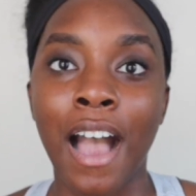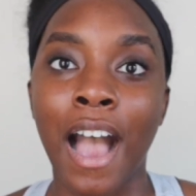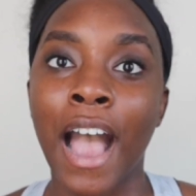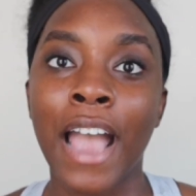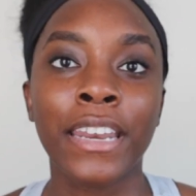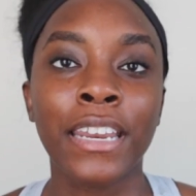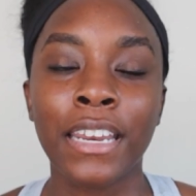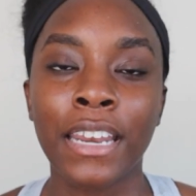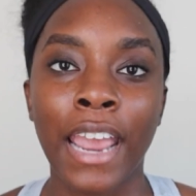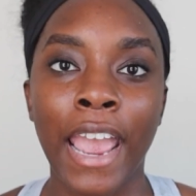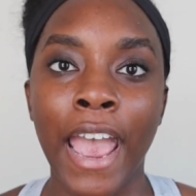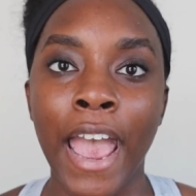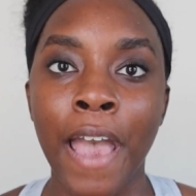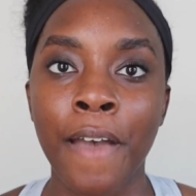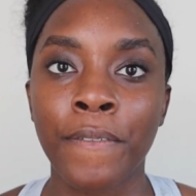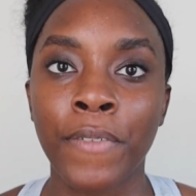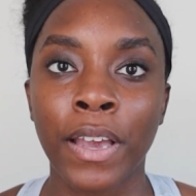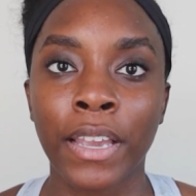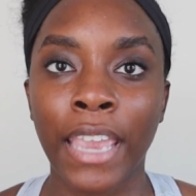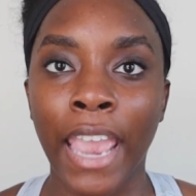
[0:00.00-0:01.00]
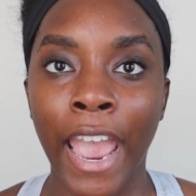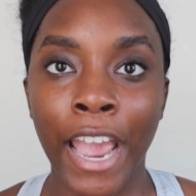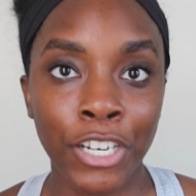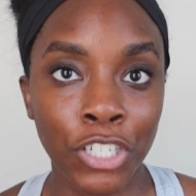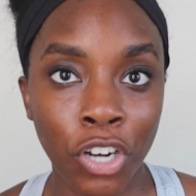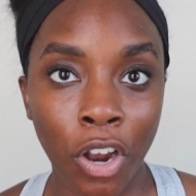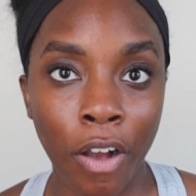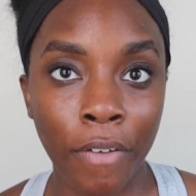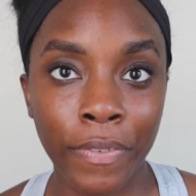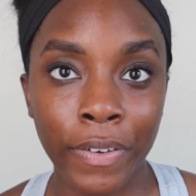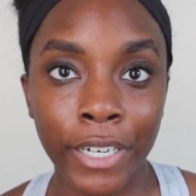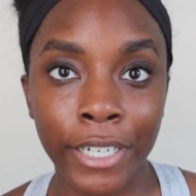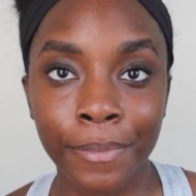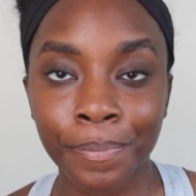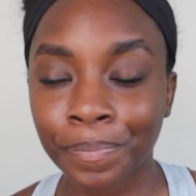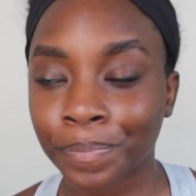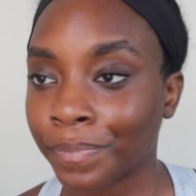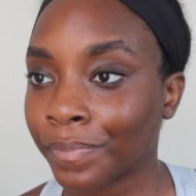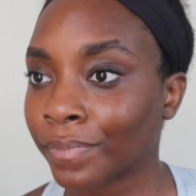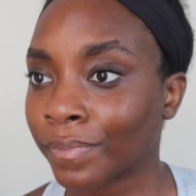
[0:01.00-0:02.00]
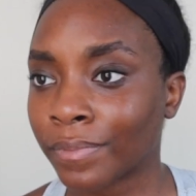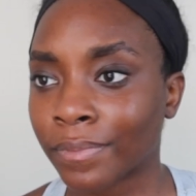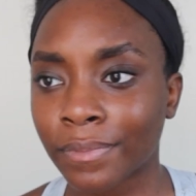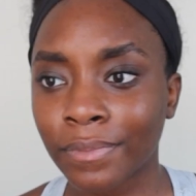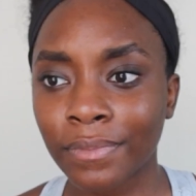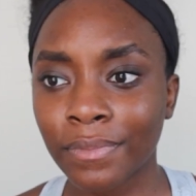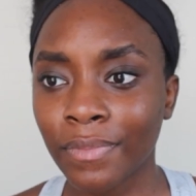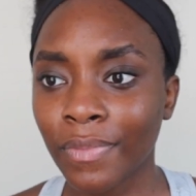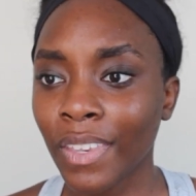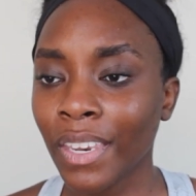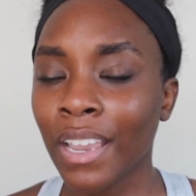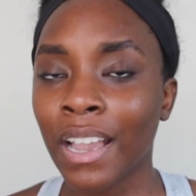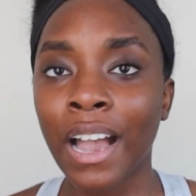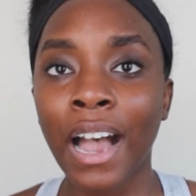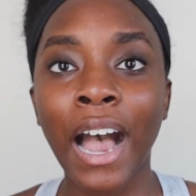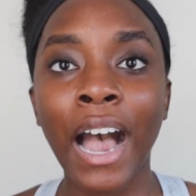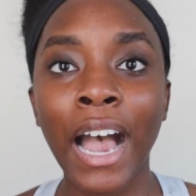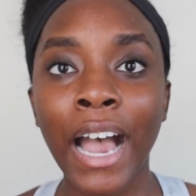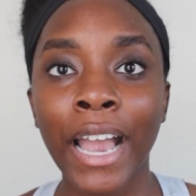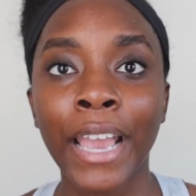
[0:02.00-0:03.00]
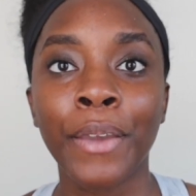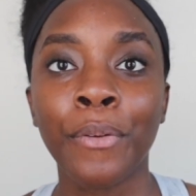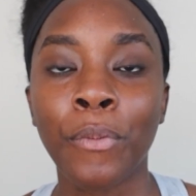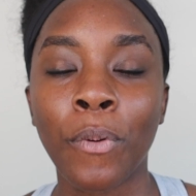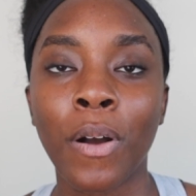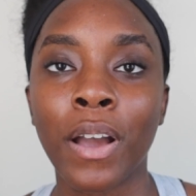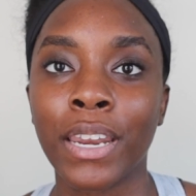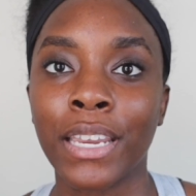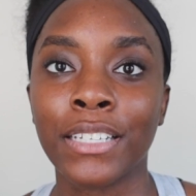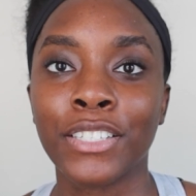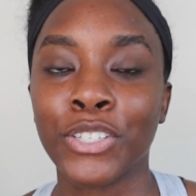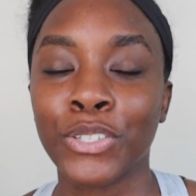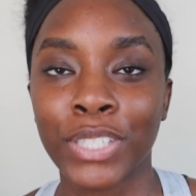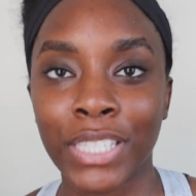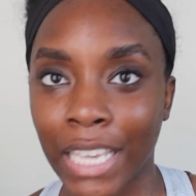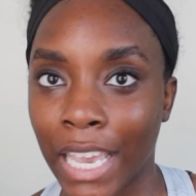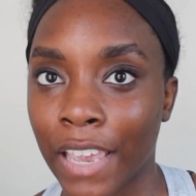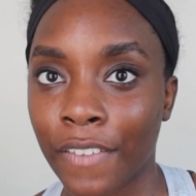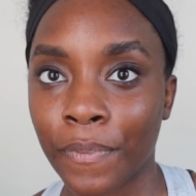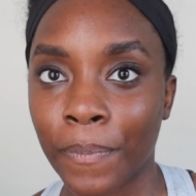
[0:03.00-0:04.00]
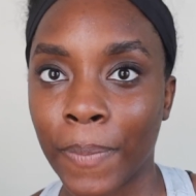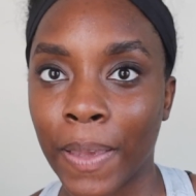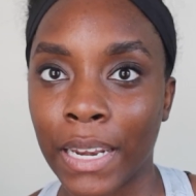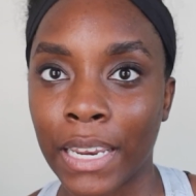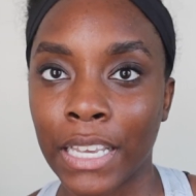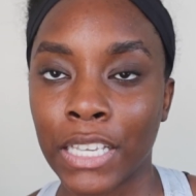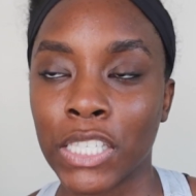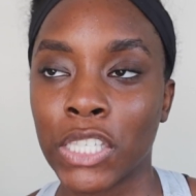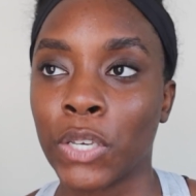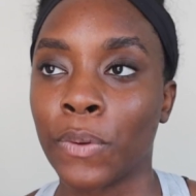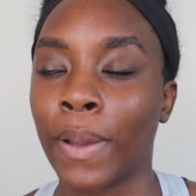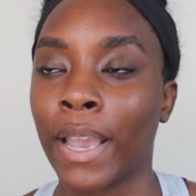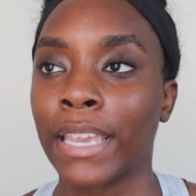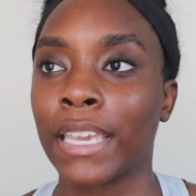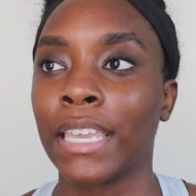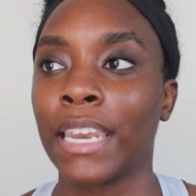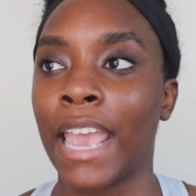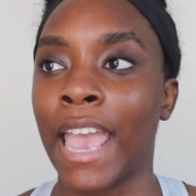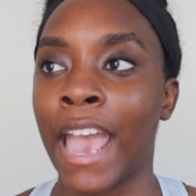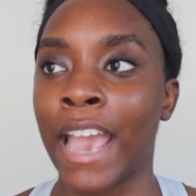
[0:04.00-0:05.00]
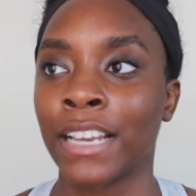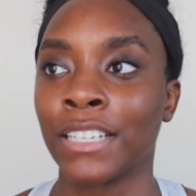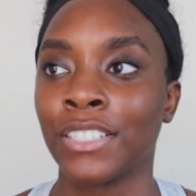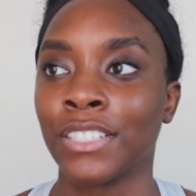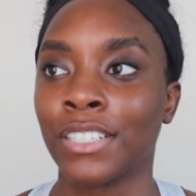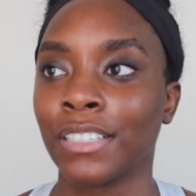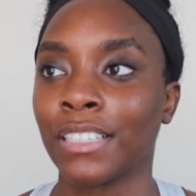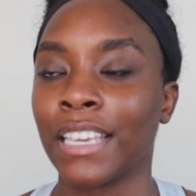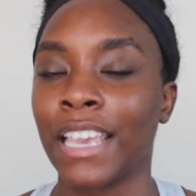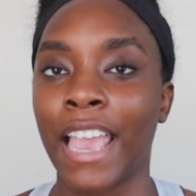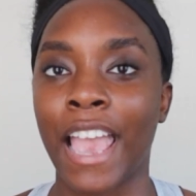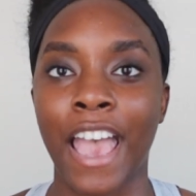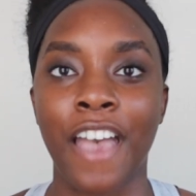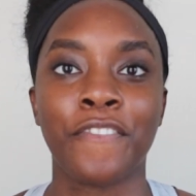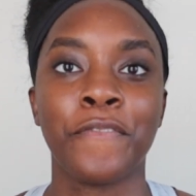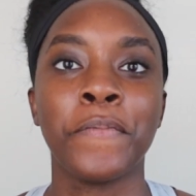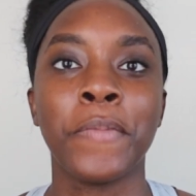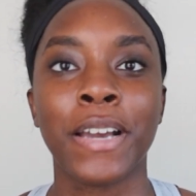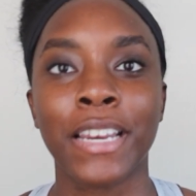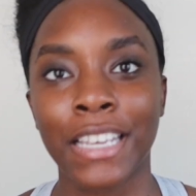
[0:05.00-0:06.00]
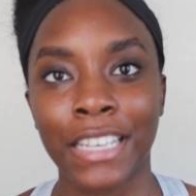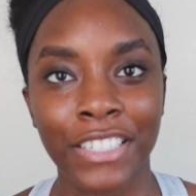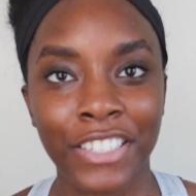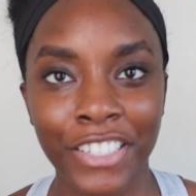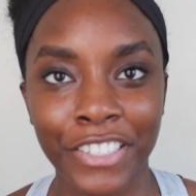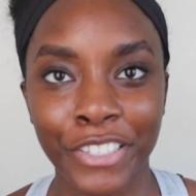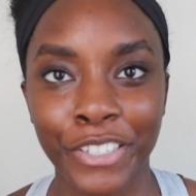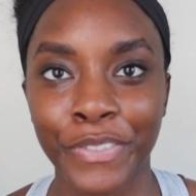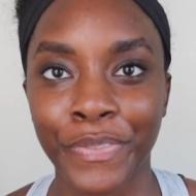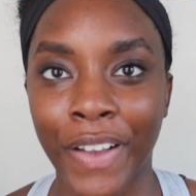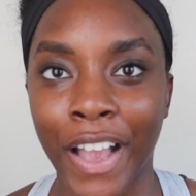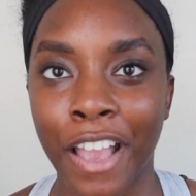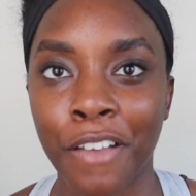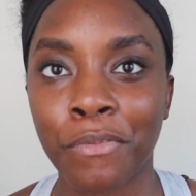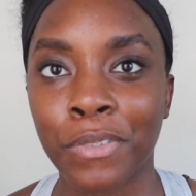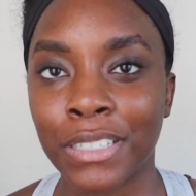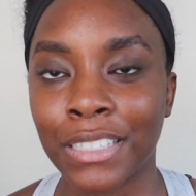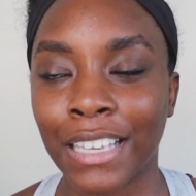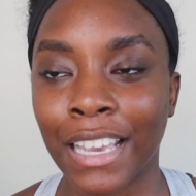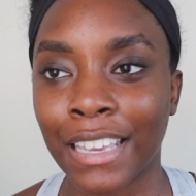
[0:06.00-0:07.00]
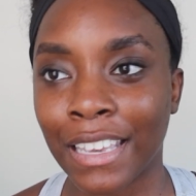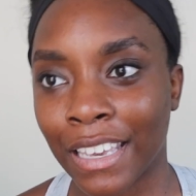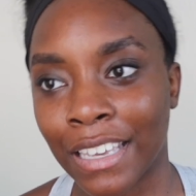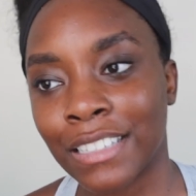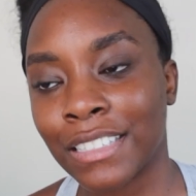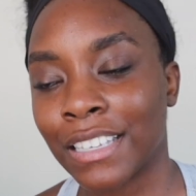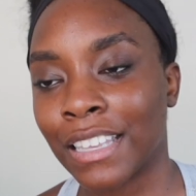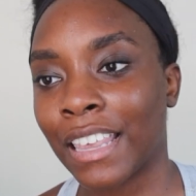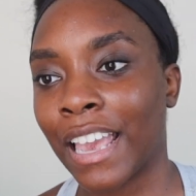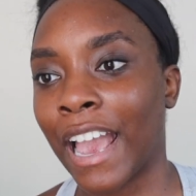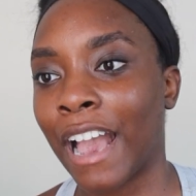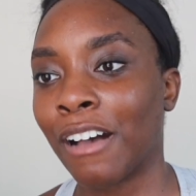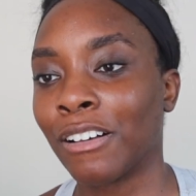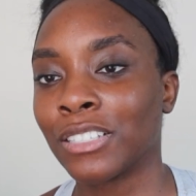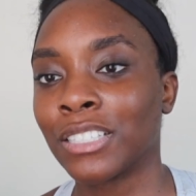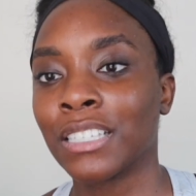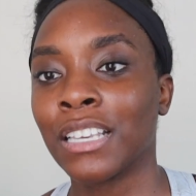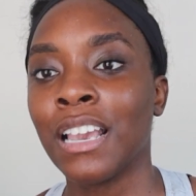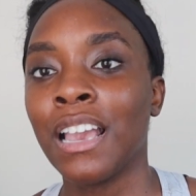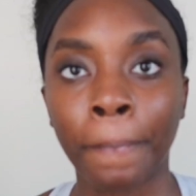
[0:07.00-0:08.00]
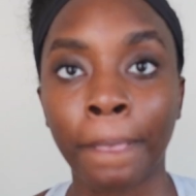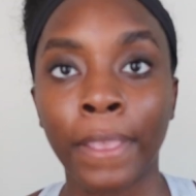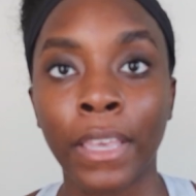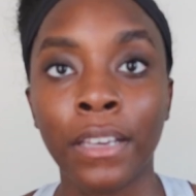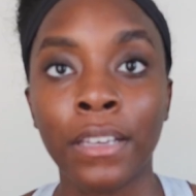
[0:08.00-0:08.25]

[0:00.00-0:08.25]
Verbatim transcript: I didn't have a cash offer. I wanted to save money so I can actually have money to survive once I get into the house.